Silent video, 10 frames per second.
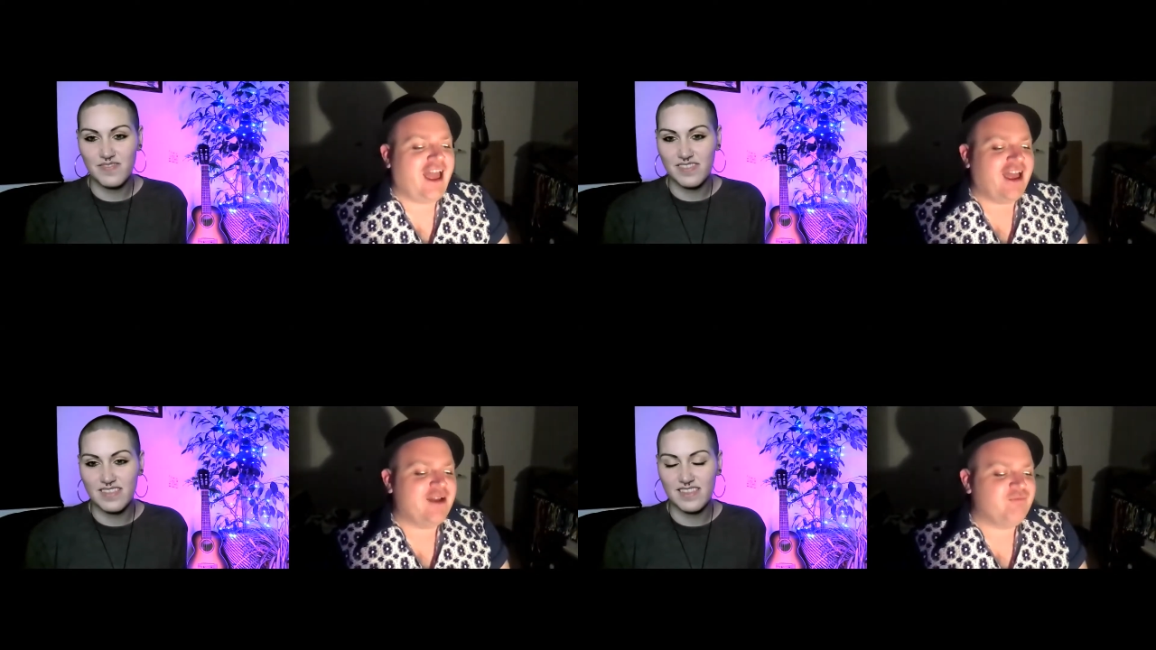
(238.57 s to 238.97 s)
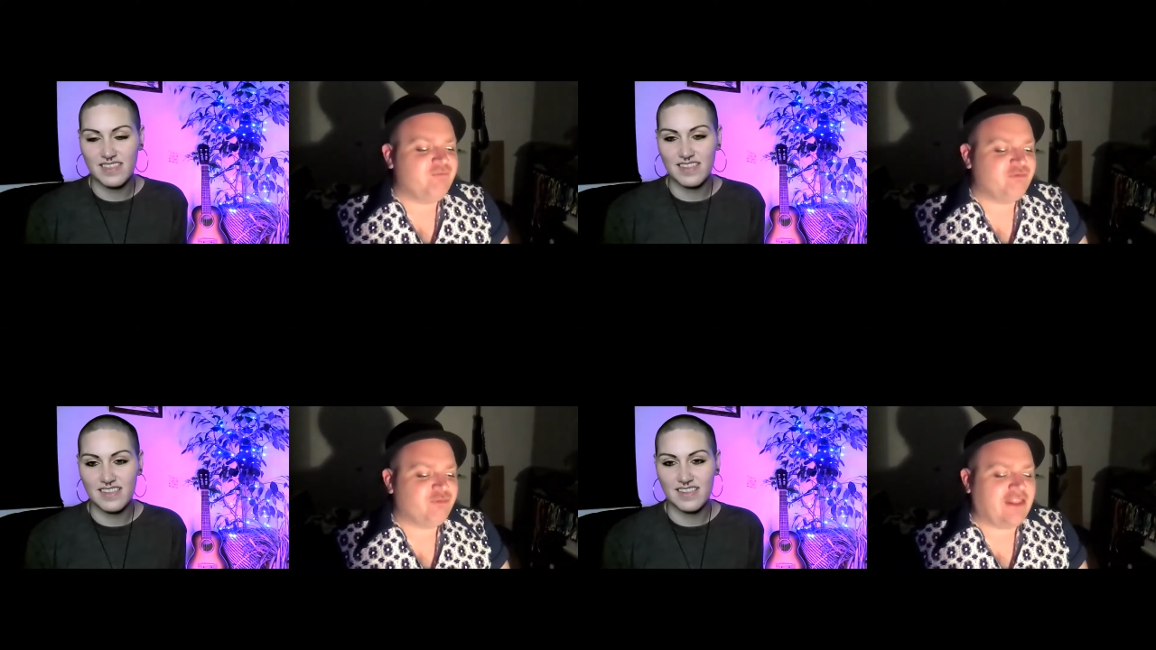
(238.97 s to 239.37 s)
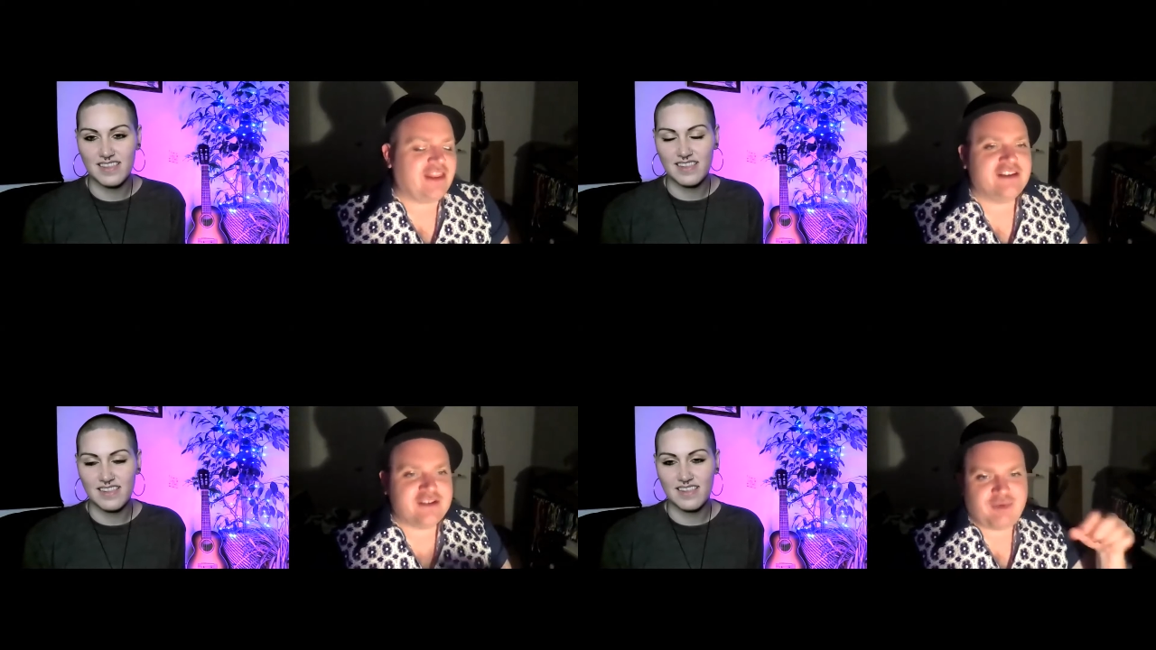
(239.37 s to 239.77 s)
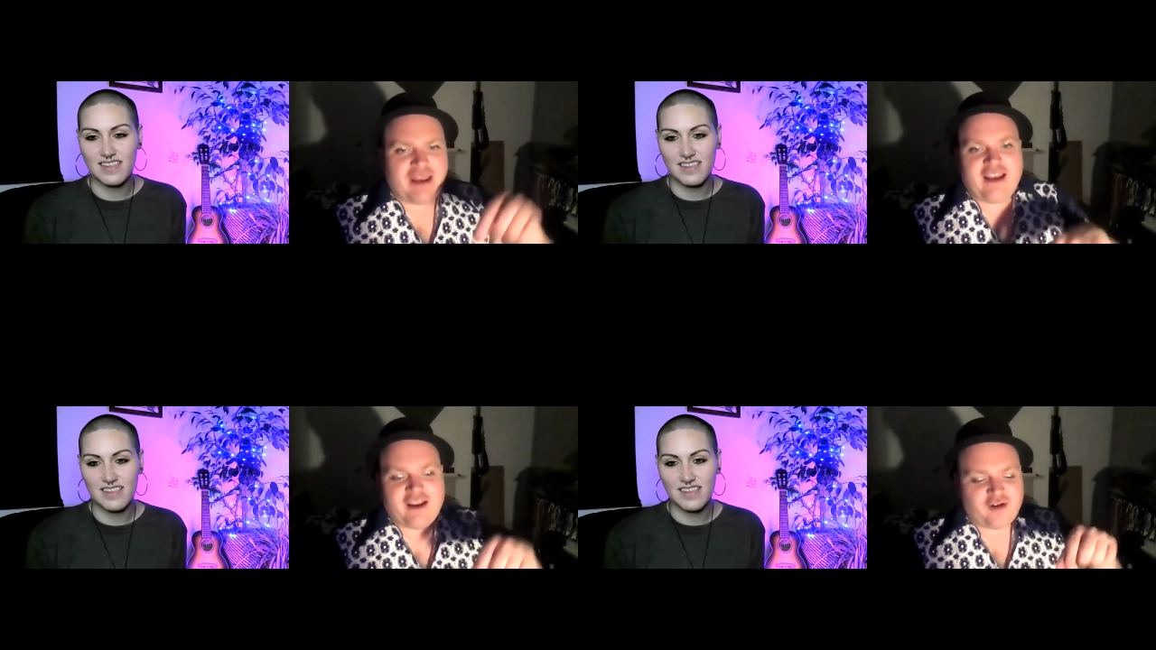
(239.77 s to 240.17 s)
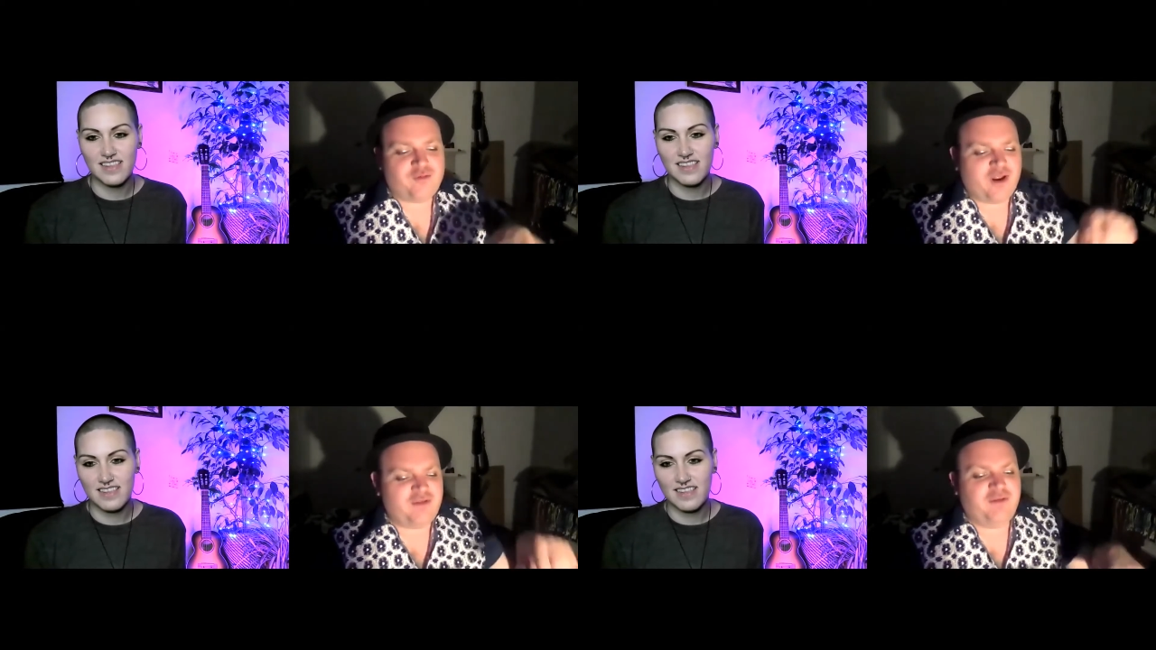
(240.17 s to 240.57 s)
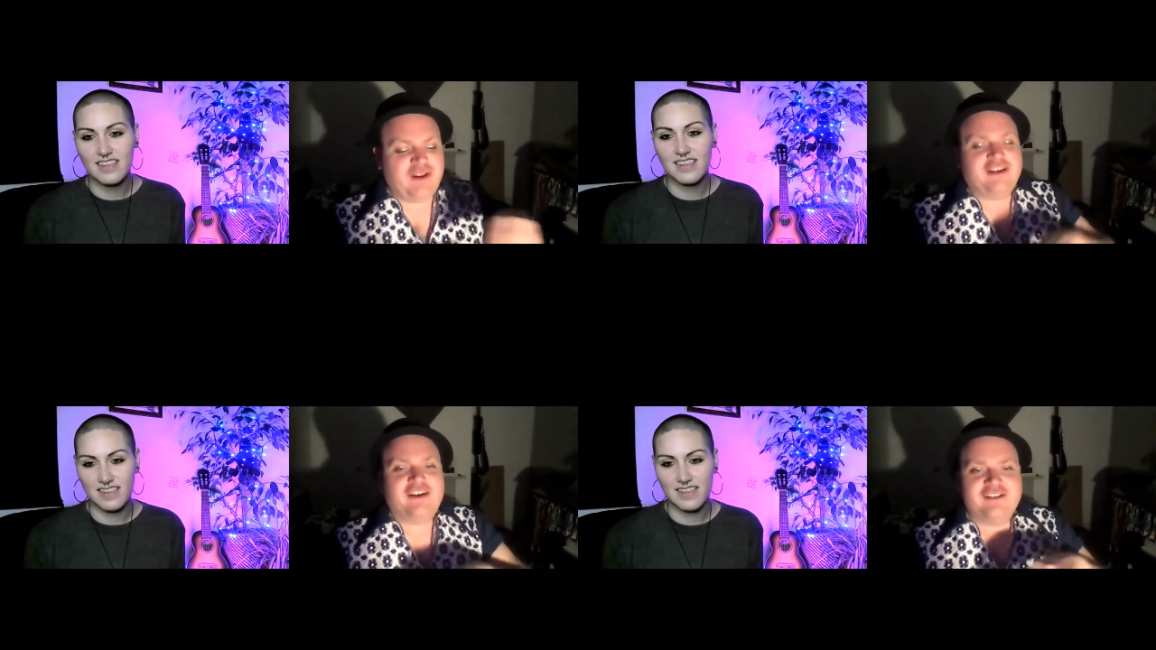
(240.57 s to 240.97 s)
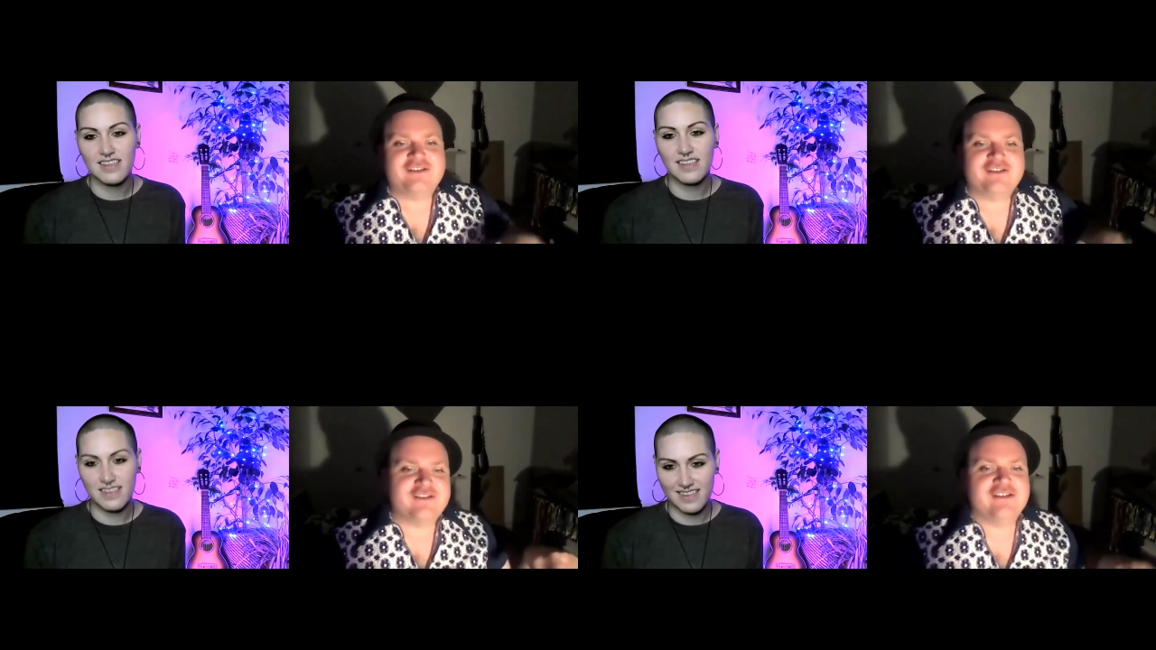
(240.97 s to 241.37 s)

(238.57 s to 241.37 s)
Speaker 1: um, and then just play like on one finger